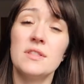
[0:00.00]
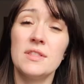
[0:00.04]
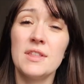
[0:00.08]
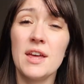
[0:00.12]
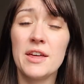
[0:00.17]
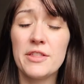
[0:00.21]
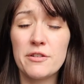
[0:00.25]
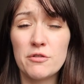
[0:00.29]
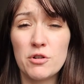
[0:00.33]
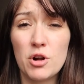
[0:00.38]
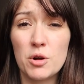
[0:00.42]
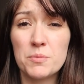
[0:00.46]

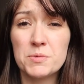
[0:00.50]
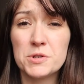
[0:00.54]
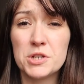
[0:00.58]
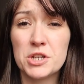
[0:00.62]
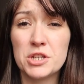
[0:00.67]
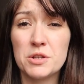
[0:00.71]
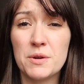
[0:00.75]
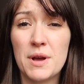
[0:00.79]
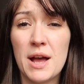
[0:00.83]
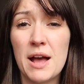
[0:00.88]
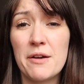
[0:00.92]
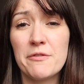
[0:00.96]
The other
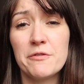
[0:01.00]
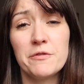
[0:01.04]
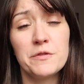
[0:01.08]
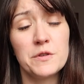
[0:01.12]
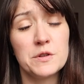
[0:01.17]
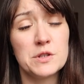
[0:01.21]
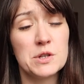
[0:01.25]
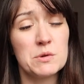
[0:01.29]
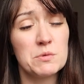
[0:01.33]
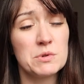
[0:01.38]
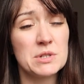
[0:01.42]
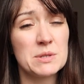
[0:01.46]
option you have
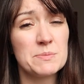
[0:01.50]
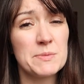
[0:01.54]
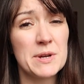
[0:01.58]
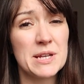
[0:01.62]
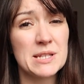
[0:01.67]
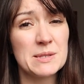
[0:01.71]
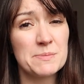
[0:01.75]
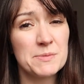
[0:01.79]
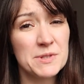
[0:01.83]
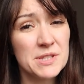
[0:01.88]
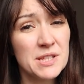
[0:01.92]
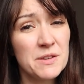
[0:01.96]
if you don't want to
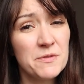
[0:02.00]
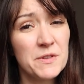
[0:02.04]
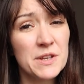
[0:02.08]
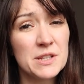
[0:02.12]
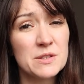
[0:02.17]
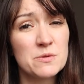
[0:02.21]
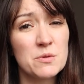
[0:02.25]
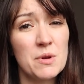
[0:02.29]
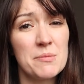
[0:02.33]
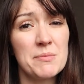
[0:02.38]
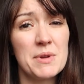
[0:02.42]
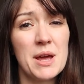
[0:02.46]
buy
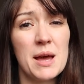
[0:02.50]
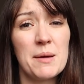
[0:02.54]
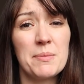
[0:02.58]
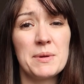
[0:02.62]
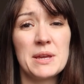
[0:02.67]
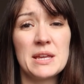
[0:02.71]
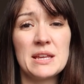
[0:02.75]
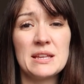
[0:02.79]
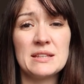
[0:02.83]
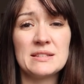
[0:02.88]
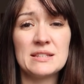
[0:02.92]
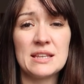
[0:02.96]
specific swim
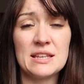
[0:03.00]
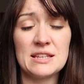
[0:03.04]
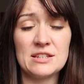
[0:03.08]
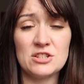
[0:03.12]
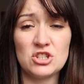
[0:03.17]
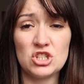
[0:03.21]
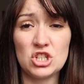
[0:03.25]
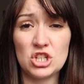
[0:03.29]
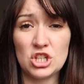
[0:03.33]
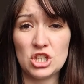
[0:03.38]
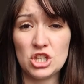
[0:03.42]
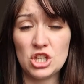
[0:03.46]
nappies
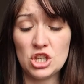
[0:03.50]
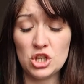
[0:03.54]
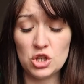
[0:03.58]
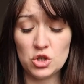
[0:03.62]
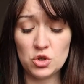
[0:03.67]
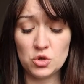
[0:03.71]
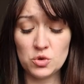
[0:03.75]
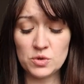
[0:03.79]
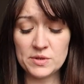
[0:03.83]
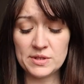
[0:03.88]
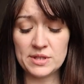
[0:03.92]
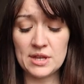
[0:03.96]
is to
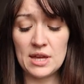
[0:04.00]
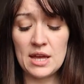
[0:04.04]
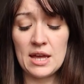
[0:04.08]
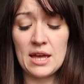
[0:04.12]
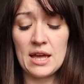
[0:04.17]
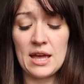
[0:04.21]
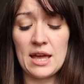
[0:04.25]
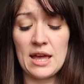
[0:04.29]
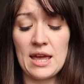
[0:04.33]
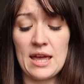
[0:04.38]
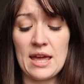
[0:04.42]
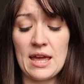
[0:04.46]
use
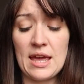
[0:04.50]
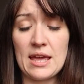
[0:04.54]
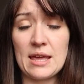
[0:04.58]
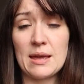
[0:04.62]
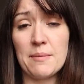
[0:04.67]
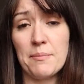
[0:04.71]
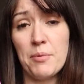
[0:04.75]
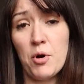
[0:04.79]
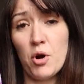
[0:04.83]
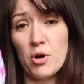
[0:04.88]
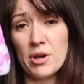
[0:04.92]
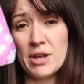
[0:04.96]

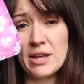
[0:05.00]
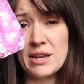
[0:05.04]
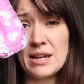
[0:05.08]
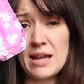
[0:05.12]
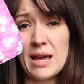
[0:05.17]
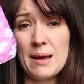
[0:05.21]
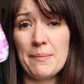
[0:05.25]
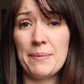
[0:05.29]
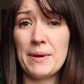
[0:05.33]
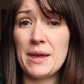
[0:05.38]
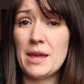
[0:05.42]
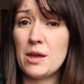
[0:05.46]
a pocket
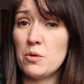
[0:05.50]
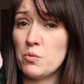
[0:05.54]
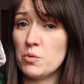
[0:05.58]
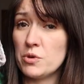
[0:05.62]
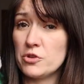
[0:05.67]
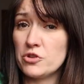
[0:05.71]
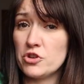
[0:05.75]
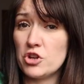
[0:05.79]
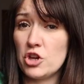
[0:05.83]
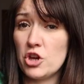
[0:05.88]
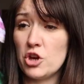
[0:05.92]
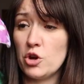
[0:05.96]
nappy
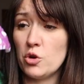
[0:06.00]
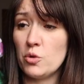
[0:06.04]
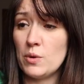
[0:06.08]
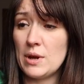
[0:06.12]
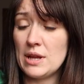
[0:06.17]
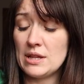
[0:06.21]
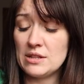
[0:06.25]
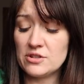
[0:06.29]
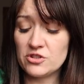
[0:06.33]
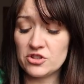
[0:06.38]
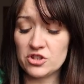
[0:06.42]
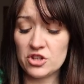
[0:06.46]
with no
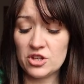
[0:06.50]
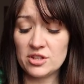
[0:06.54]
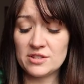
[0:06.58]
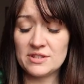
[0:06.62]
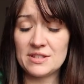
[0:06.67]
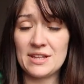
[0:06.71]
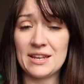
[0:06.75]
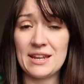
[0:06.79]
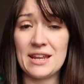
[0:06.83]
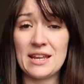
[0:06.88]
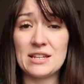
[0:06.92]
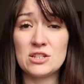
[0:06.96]

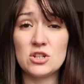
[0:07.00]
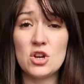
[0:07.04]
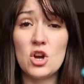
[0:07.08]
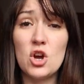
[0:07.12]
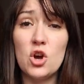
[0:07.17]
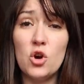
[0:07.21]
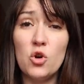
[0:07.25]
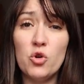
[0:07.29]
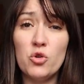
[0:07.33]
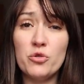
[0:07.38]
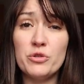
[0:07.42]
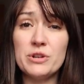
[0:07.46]
inserts in it,
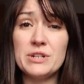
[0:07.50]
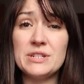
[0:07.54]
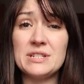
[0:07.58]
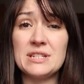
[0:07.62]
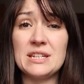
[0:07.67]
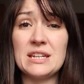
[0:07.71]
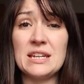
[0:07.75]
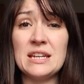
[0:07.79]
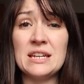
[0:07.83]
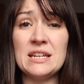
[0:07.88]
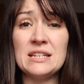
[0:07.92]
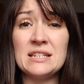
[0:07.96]
or
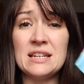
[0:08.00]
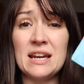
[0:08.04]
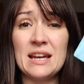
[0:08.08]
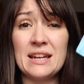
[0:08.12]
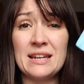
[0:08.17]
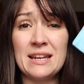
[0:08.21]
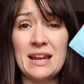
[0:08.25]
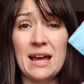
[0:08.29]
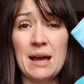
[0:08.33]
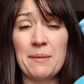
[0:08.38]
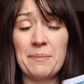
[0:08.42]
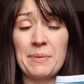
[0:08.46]
indeed
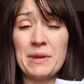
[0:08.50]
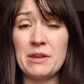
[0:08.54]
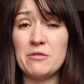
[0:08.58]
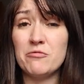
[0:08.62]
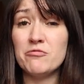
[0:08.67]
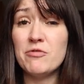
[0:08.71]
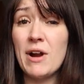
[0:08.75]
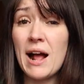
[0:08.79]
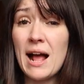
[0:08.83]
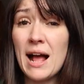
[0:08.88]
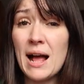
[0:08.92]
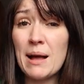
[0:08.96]
a
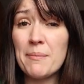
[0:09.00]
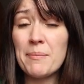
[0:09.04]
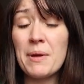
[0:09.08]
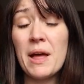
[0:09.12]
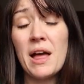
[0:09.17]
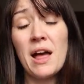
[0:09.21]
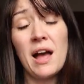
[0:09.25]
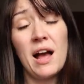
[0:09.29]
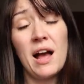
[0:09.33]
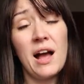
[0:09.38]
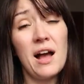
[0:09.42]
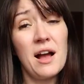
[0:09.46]
nappy wrap.
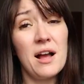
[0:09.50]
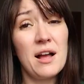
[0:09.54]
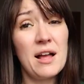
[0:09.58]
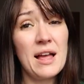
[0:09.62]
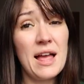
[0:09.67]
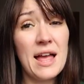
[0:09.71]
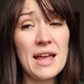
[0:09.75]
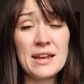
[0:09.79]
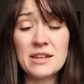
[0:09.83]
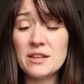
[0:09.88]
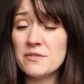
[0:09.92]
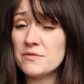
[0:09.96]

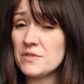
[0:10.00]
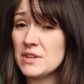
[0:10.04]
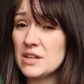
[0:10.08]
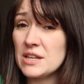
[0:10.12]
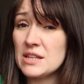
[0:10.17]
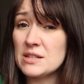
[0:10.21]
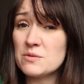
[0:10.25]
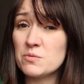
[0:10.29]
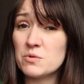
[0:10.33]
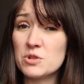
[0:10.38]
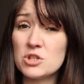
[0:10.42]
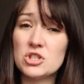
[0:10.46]
Any of
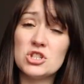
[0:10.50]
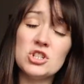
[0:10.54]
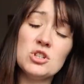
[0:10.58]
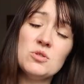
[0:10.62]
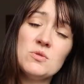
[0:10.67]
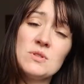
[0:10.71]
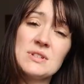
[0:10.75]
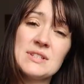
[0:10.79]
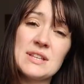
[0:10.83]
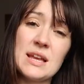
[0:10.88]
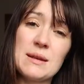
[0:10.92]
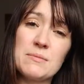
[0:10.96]
these would
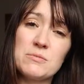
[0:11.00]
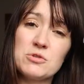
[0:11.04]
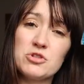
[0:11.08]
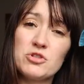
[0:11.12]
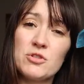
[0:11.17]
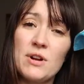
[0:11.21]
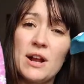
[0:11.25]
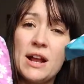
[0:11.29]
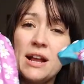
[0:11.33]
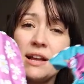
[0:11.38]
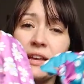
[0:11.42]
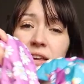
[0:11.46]
do the same
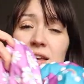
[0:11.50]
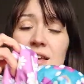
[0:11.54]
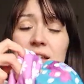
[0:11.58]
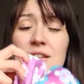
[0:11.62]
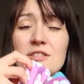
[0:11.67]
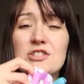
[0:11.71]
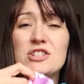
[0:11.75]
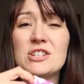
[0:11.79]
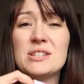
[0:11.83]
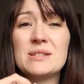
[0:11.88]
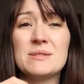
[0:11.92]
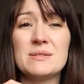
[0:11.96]
trick
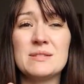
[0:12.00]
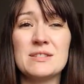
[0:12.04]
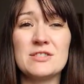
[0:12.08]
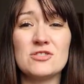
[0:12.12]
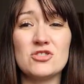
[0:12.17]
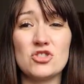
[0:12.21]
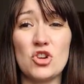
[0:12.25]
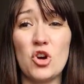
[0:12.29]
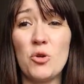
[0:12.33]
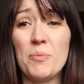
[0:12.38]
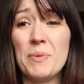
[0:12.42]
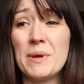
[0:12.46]
in just
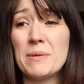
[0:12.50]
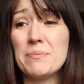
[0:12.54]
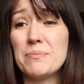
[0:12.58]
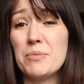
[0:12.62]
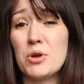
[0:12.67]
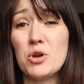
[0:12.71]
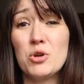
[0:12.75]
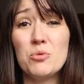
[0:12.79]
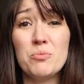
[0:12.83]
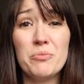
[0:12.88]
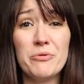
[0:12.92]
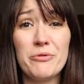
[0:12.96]
stopping
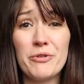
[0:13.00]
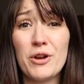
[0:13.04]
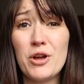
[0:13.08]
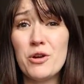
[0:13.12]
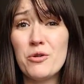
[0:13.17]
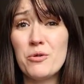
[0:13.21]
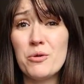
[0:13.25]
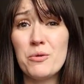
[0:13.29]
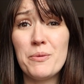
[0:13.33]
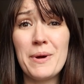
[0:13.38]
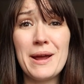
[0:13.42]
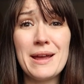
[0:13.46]
poop
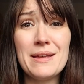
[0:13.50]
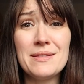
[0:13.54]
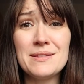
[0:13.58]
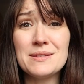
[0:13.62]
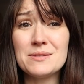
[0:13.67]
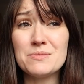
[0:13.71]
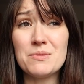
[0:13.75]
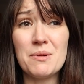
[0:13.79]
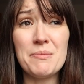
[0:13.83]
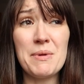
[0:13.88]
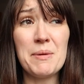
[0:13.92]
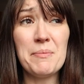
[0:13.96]
flow away in
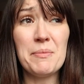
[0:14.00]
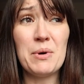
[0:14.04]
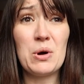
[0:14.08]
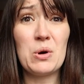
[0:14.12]
the swimming